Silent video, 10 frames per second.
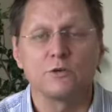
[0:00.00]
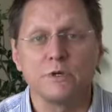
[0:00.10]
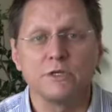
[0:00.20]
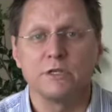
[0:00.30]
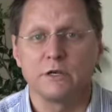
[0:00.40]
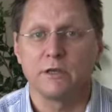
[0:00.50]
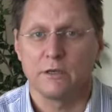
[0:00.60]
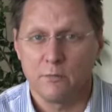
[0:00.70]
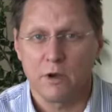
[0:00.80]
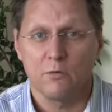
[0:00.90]
to reason here that
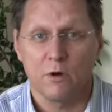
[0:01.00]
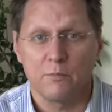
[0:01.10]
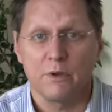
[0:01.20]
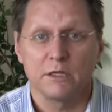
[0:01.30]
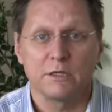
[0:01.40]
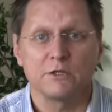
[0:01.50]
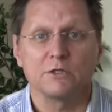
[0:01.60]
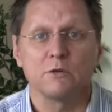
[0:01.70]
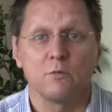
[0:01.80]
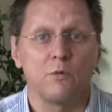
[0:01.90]
you might want to pay
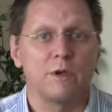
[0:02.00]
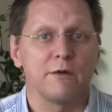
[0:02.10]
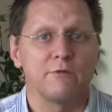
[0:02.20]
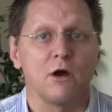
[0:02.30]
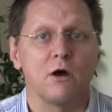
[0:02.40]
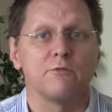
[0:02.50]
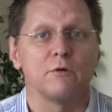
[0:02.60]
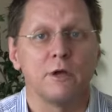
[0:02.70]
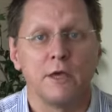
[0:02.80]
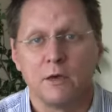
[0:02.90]
attention to what we have to
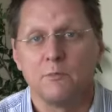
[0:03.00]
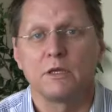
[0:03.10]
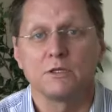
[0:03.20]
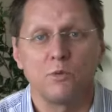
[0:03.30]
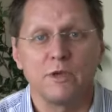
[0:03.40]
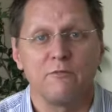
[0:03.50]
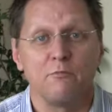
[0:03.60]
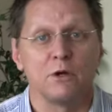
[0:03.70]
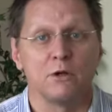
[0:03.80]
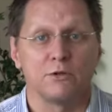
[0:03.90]
offer, because we have
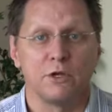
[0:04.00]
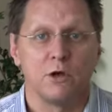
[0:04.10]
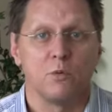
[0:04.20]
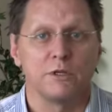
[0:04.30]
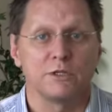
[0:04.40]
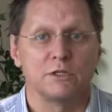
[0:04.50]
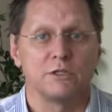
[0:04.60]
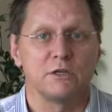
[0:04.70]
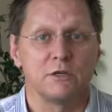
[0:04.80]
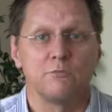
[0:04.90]
built what is
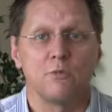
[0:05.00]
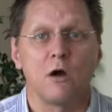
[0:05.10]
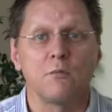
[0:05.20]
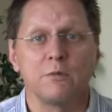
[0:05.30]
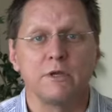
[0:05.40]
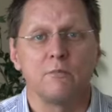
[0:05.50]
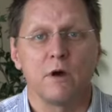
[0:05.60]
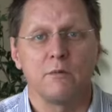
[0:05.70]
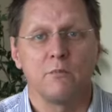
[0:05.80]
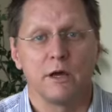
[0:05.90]
considered, probably in
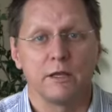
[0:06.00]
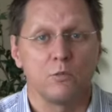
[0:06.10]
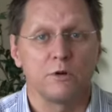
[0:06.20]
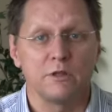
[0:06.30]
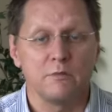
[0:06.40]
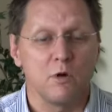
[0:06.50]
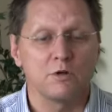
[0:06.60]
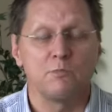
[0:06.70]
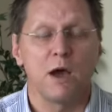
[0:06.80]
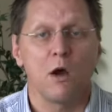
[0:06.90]
my mind, one of the
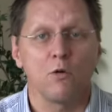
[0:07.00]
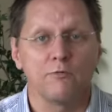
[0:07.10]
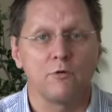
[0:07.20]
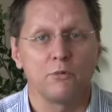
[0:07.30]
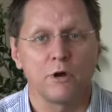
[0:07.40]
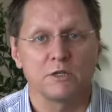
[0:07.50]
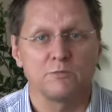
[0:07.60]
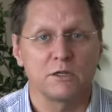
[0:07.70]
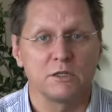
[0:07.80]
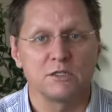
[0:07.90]
most powerful
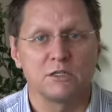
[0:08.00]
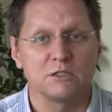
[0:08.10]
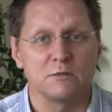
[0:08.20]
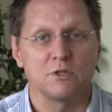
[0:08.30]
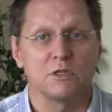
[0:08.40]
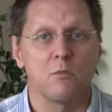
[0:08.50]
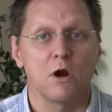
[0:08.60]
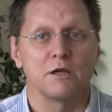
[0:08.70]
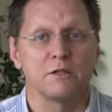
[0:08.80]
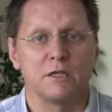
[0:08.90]
prospecting systems in the
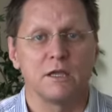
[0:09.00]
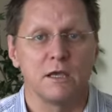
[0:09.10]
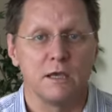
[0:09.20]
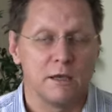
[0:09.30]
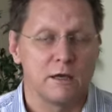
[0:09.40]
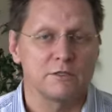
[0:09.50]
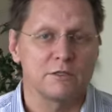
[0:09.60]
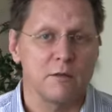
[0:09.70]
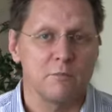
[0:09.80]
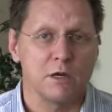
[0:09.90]
market today. I'll
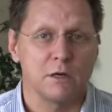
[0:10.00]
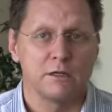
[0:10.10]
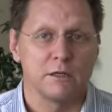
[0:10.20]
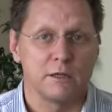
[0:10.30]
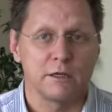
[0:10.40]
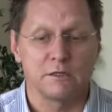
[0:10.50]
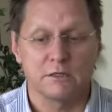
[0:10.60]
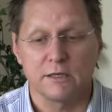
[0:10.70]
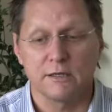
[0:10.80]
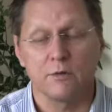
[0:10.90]
stand behind it, and I can
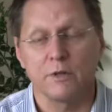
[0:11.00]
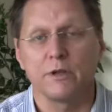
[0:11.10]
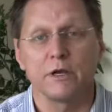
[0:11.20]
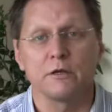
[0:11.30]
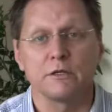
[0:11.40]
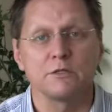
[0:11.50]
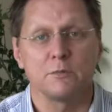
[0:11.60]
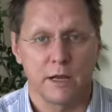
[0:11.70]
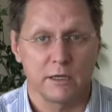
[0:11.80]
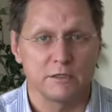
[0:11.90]
say that without arrogance,
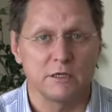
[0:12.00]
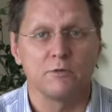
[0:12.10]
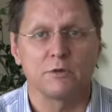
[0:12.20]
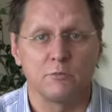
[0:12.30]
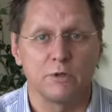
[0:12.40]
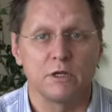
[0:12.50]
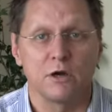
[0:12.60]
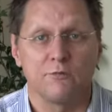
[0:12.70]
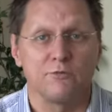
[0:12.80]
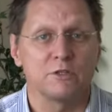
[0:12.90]
and I can say it with complete
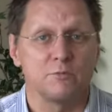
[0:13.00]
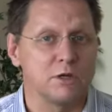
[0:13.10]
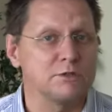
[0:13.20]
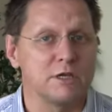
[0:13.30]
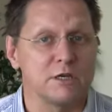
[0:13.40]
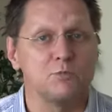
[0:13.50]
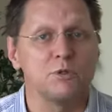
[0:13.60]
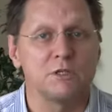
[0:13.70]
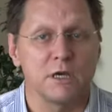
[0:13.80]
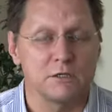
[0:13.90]
confidence because it has
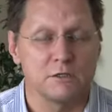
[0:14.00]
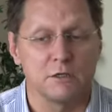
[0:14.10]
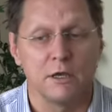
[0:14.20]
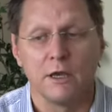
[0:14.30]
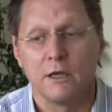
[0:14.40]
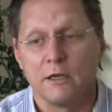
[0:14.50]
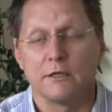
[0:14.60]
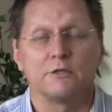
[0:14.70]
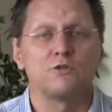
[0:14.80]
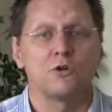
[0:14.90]
been tested, it
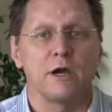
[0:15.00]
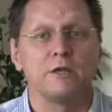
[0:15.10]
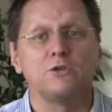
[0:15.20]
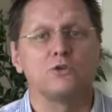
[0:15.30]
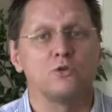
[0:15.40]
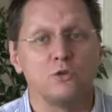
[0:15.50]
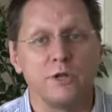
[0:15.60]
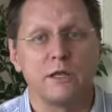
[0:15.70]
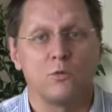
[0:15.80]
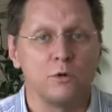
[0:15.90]
is tried and true,
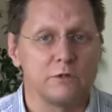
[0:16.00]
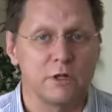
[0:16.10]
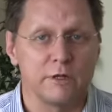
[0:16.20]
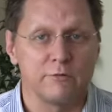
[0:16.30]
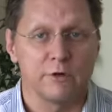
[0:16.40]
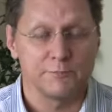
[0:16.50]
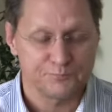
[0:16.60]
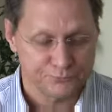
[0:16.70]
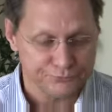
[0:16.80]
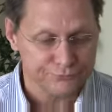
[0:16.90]
and it will deliver.
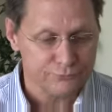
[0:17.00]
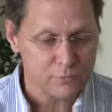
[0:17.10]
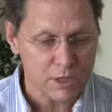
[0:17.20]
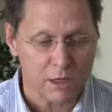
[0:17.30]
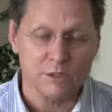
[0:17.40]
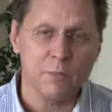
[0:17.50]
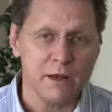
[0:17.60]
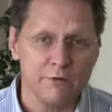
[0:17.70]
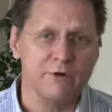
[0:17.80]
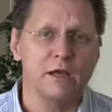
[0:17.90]
As a
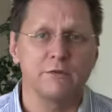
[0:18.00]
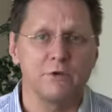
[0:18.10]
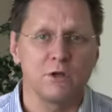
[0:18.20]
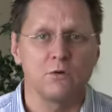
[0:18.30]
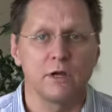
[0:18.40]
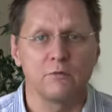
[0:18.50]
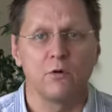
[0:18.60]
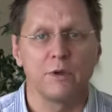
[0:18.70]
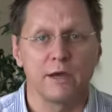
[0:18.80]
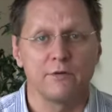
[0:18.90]
matter of fact, if you don't like what
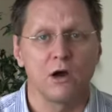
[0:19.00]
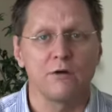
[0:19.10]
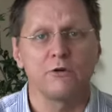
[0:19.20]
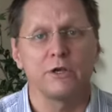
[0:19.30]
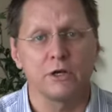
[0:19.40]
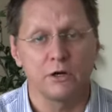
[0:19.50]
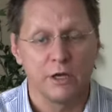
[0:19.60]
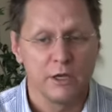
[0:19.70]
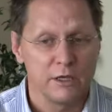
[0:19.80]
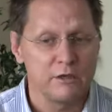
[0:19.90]
we have to offer here,
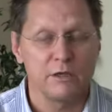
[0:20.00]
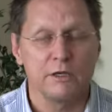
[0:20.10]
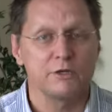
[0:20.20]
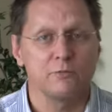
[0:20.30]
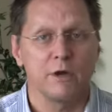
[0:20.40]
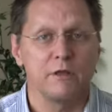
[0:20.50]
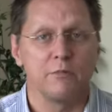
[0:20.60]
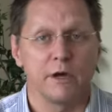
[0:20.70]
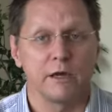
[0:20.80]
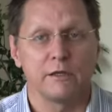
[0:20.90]
you can get your money
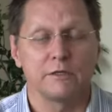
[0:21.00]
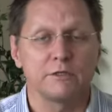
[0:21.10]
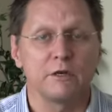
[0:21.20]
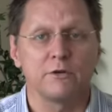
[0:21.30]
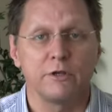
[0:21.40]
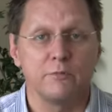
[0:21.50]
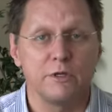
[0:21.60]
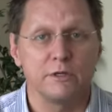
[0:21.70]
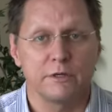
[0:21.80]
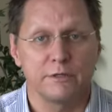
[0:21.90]
back, and it's not going to
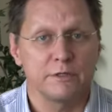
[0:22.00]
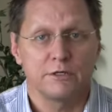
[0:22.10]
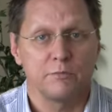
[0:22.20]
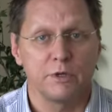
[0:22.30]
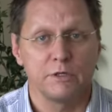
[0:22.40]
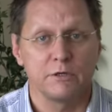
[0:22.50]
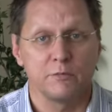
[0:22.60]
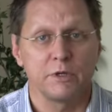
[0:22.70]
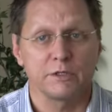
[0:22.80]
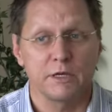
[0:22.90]
be such a big deal,
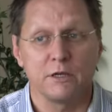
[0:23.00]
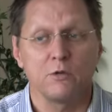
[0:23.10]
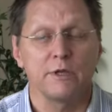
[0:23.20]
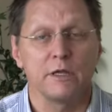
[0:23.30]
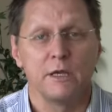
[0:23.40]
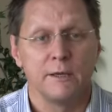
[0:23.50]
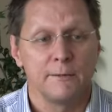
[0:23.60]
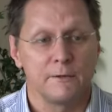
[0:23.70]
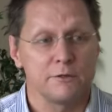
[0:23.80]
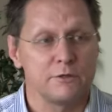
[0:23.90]
because I know that
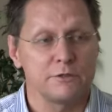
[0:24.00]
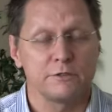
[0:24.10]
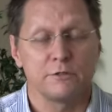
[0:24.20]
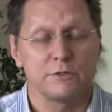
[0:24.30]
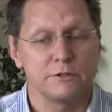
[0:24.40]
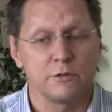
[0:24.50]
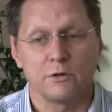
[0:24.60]
there's